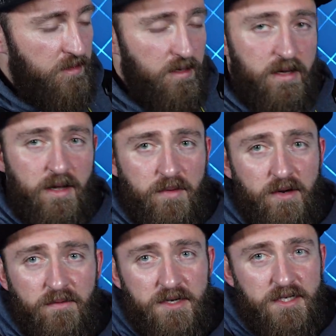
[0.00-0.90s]
Again, when
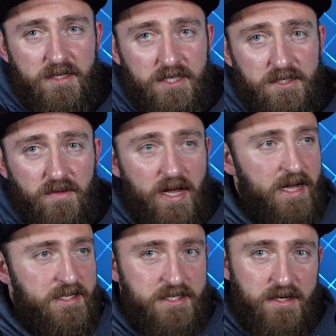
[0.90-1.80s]
you're fishing these
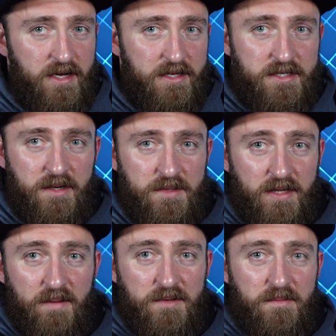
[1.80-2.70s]
flats, it's up to
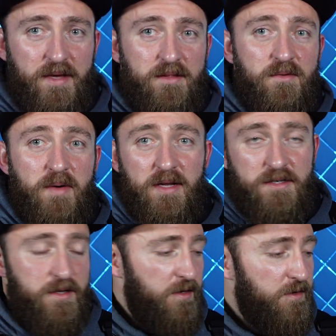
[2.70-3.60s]
them to make their way
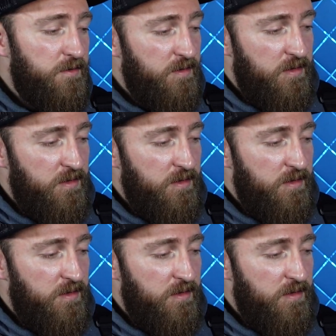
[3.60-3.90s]
to you.